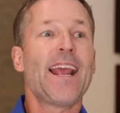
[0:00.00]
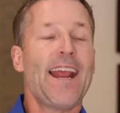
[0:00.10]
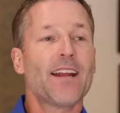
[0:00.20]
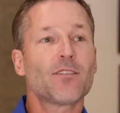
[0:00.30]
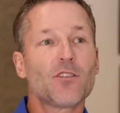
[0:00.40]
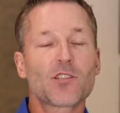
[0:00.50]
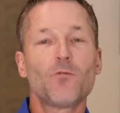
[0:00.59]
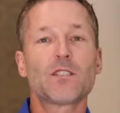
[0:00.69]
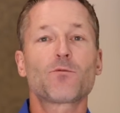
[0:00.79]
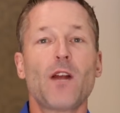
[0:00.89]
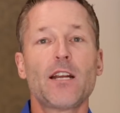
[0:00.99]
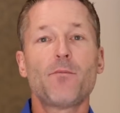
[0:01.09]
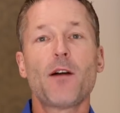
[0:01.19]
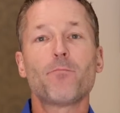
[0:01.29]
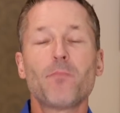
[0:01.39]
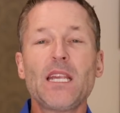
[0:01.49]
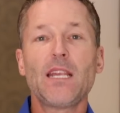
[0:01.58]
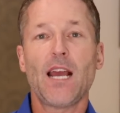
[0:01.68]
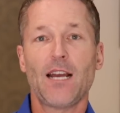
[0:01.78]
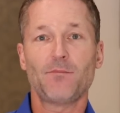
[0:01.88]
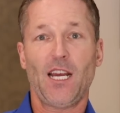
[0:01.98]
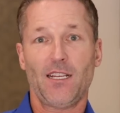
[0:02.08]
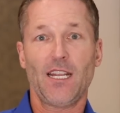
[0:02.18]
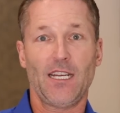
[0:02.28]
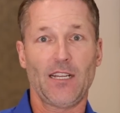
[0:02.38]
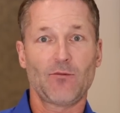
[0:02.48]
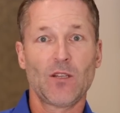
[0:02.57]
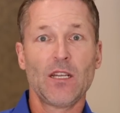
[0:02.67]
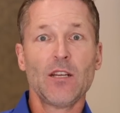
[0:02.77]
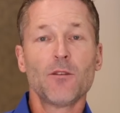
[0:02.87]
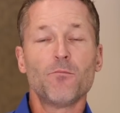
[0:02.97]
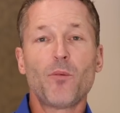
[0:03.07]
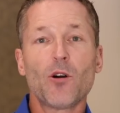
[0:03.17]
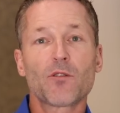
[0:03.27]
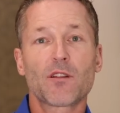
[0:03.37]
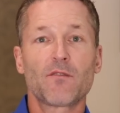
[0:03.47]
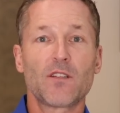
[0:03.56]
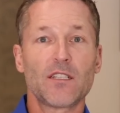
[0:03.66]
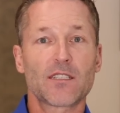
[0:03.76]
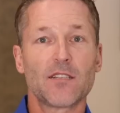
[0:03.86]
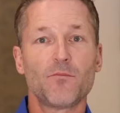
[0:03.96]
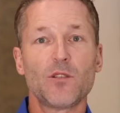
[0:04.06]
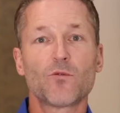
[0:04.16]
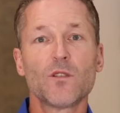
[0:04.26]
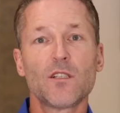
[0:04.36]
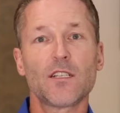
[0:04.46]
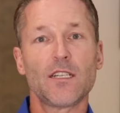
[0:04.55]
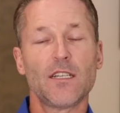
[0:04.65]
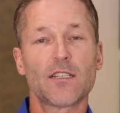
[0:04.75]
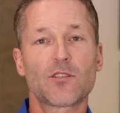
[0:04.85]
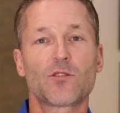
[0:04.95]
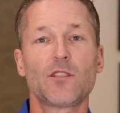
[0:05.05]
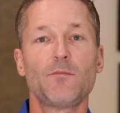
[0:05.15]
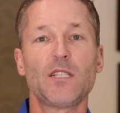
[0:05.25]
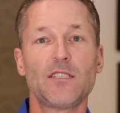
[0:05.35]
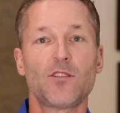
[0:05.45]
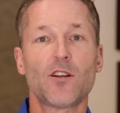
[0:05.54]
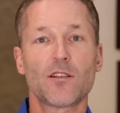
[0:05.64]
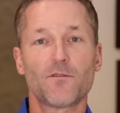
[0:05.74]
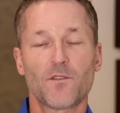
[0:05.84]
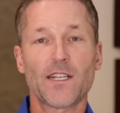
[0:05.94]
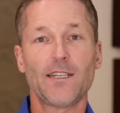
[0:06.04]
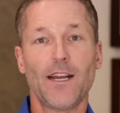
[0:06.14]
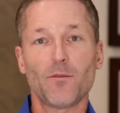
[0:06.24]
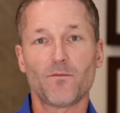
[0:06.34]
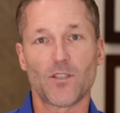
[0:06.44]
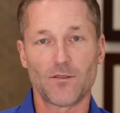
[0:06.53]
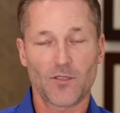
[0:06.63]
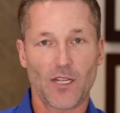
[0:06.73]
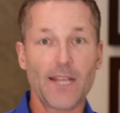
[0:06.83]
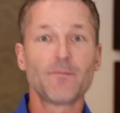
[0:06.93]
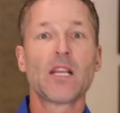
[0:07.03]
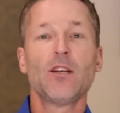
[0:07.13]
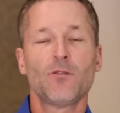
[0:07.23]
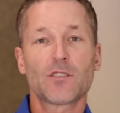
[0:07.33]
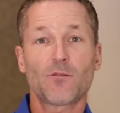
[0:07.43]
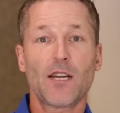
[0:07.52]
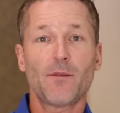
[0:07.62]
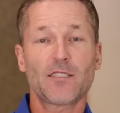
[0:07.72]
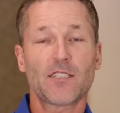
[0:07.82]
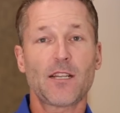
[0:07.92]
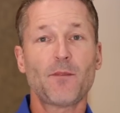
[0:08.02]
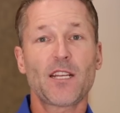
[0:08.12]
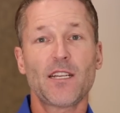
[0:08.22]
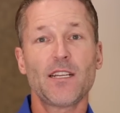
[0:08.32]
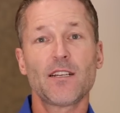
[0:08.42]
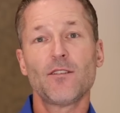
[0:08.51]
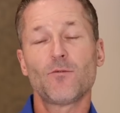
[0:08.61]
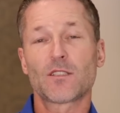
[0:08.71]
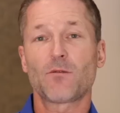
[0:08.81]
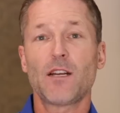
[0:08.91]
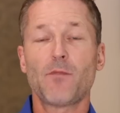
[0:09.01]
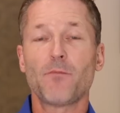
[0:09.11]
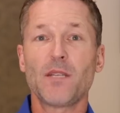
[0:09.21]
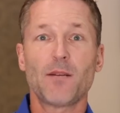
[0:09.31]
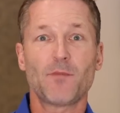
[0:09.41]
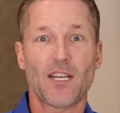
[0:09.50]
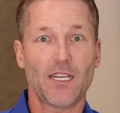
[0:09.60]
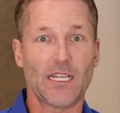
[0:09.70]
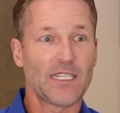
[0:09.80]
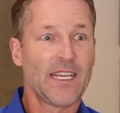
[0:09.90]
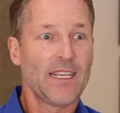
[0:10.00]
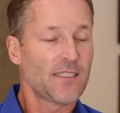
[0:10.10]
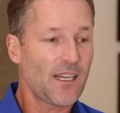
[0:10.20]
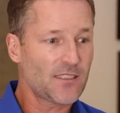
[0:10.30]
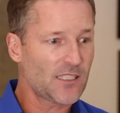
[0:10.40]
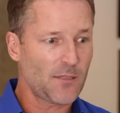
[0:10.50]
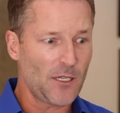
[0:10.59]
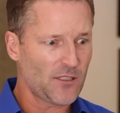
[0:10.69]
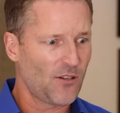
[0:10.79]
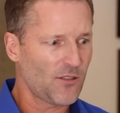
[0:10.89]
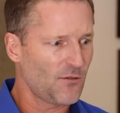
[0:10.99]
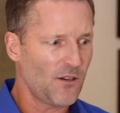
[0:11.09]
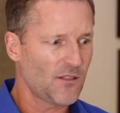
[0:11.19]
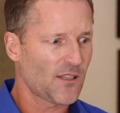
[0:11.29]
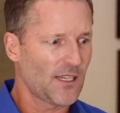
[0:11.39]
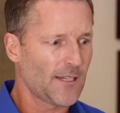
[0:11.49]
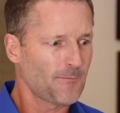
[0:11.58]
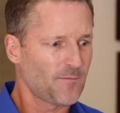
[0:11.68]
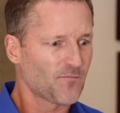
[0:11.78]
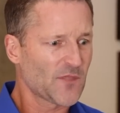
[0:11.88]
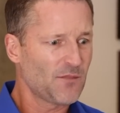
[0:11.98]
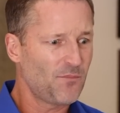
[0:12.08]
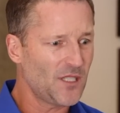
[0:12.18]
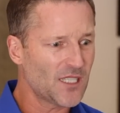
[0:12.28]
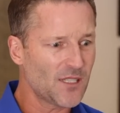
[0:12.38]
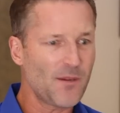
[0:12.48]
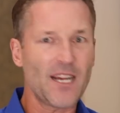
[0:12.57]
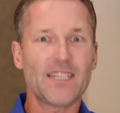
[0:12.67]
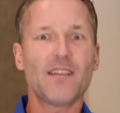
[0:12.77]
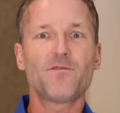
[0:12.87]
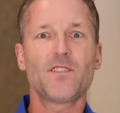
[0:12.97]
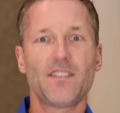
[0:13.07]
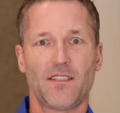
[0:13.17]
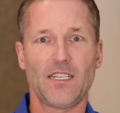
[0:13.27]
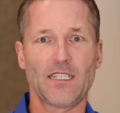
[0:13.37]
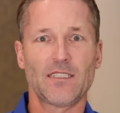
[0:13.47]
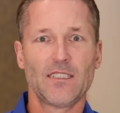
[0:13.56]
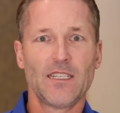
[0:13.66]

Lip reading: And also, what's right about me I'm not getting. Both of these can be really extremely darn friggin' helpful, okay? What's right about this I'm not getting, what's right about me I'm not getting. Not just about the whole corona thing, but about everything.